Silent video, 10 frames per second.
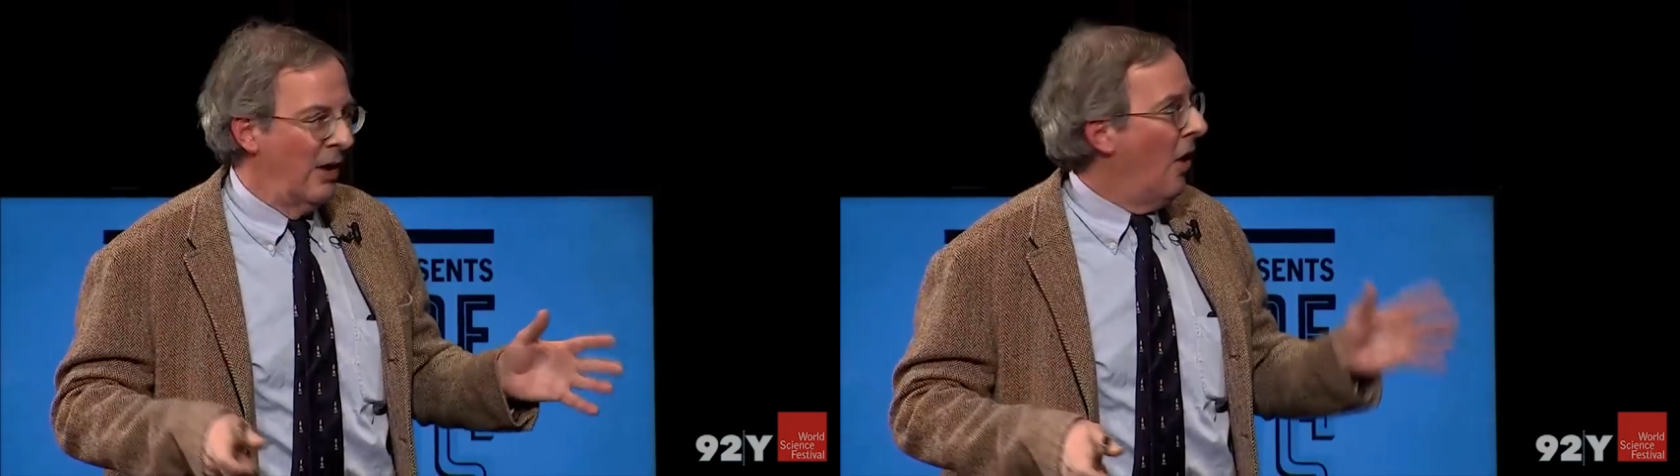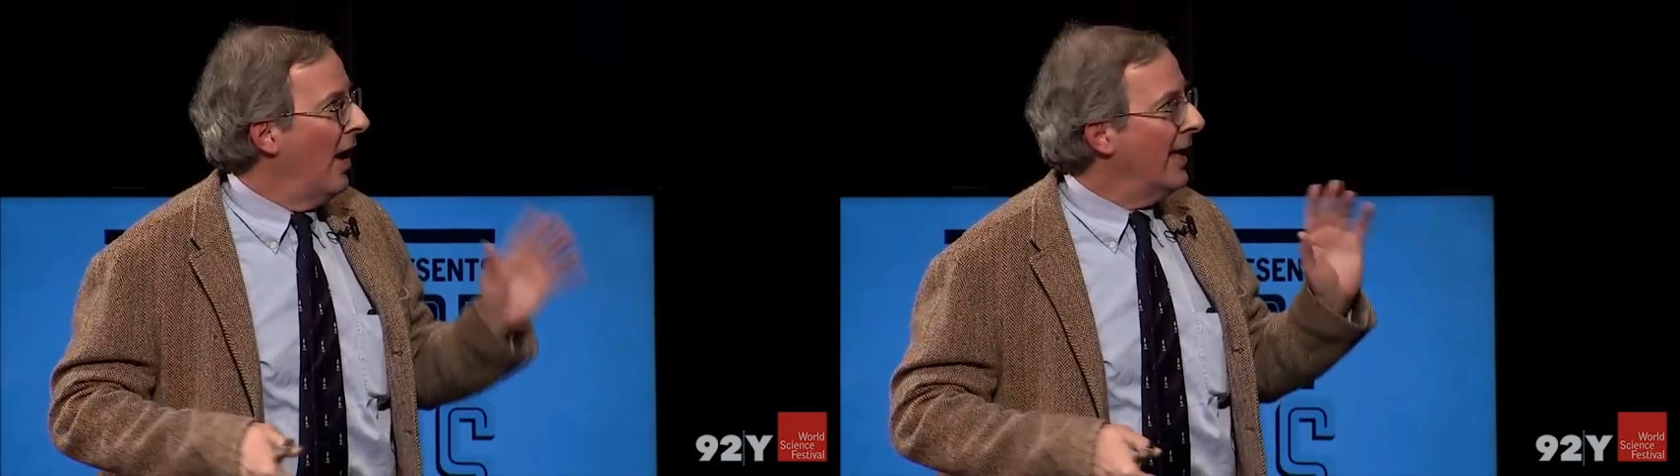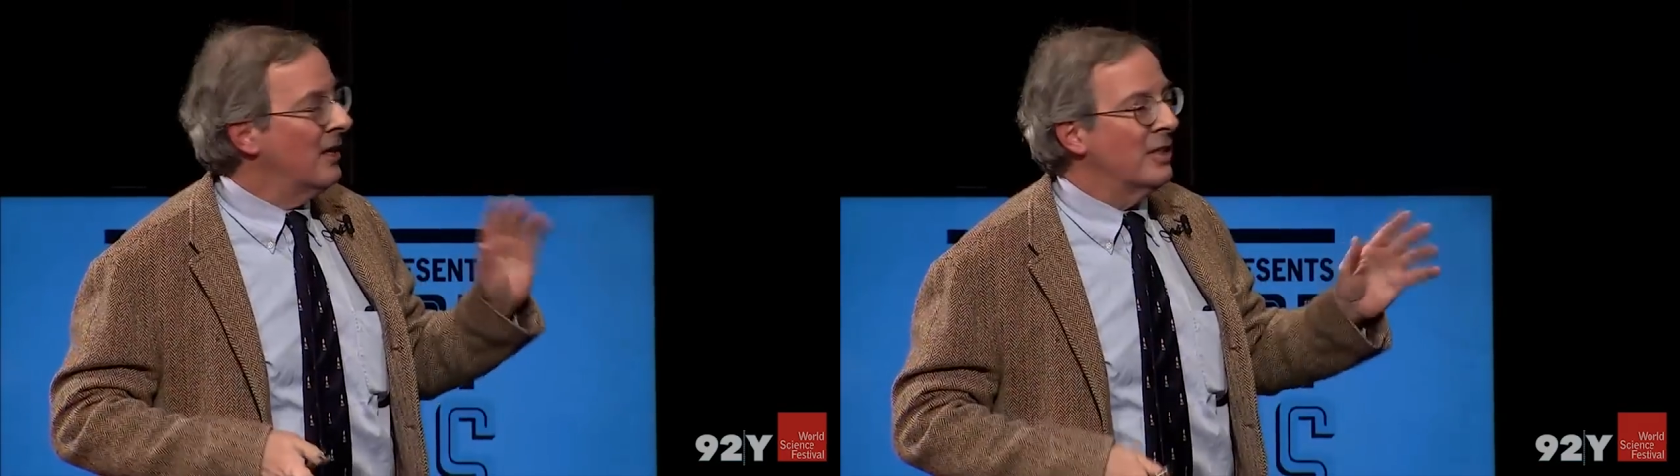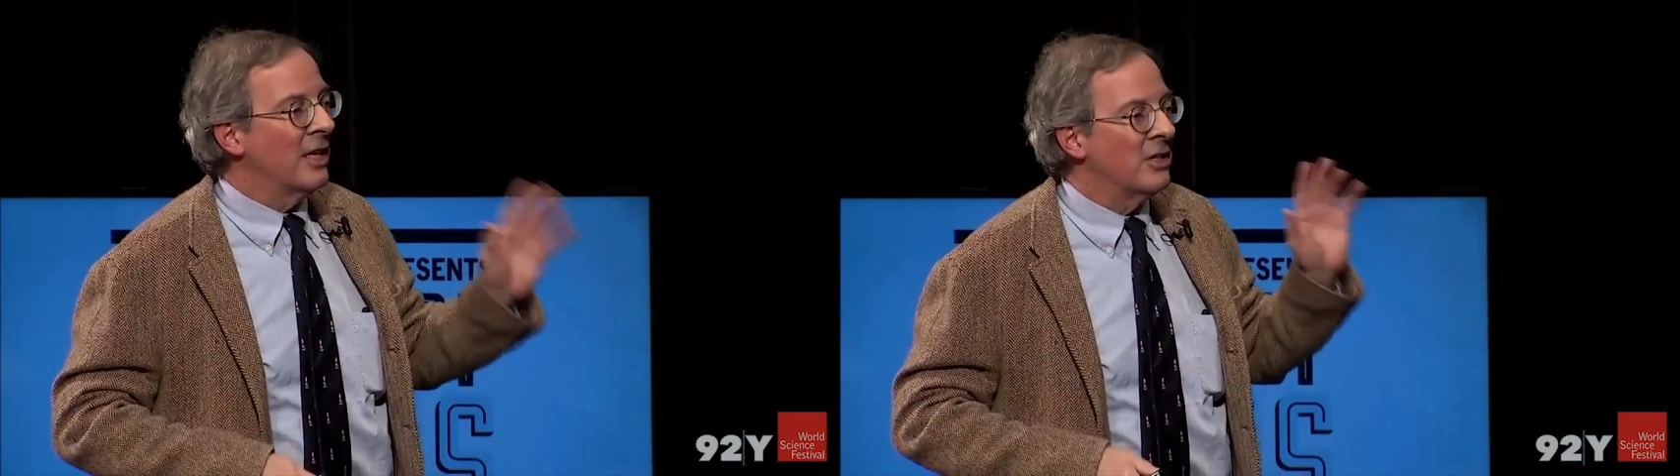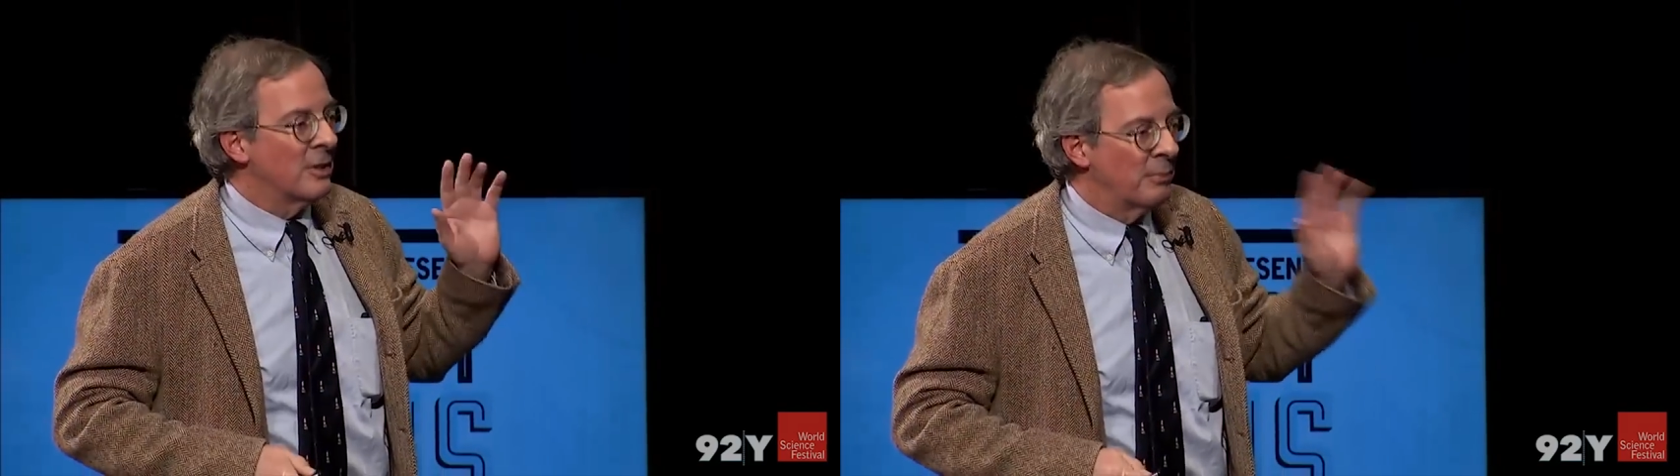All I can tell
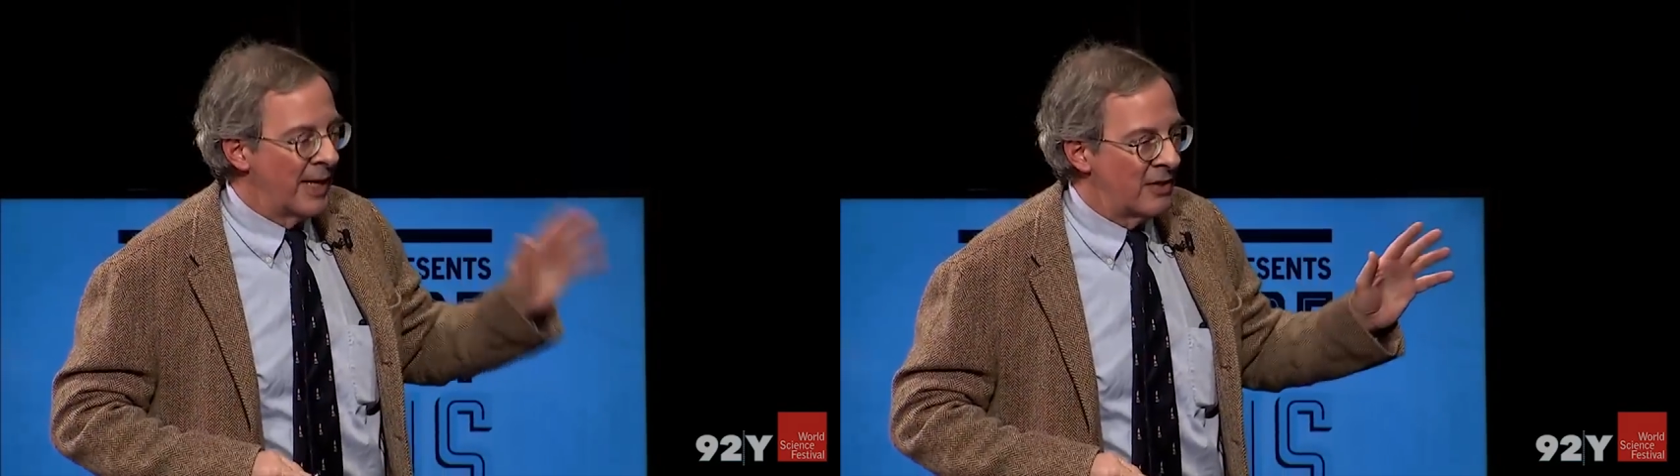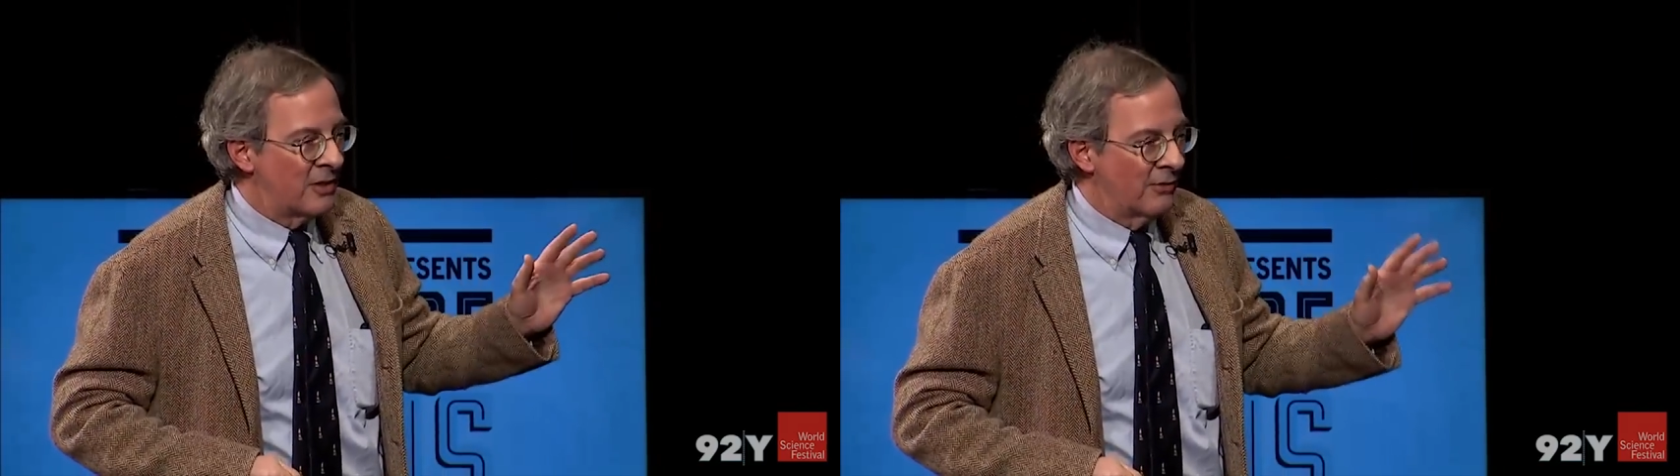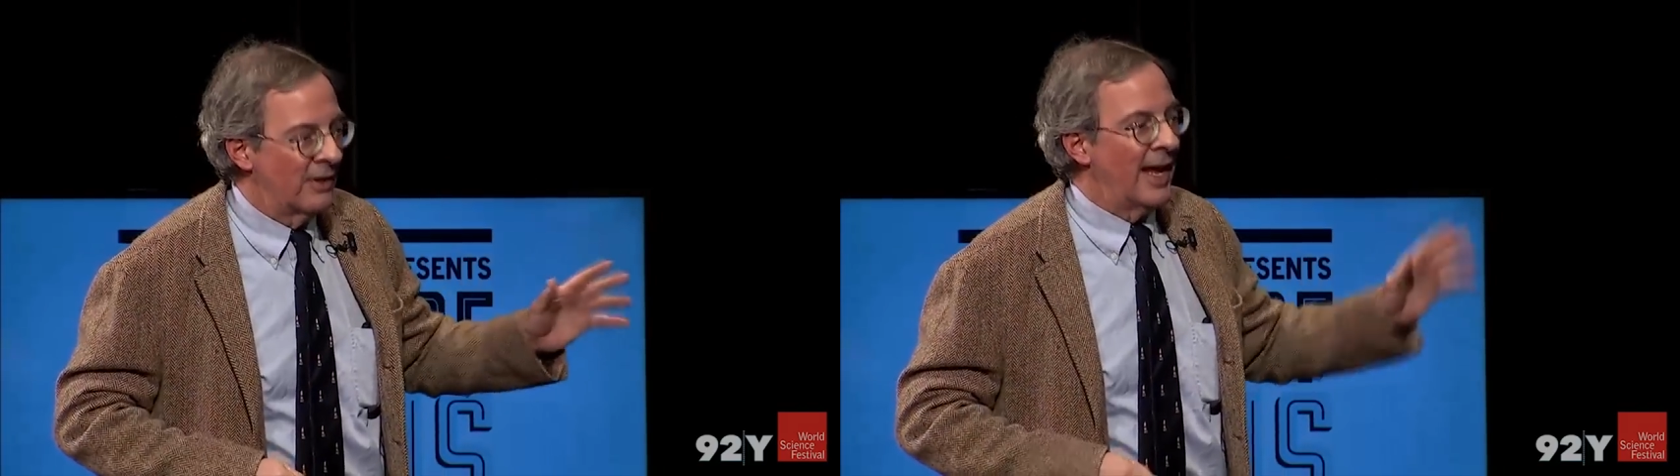you is the brain is different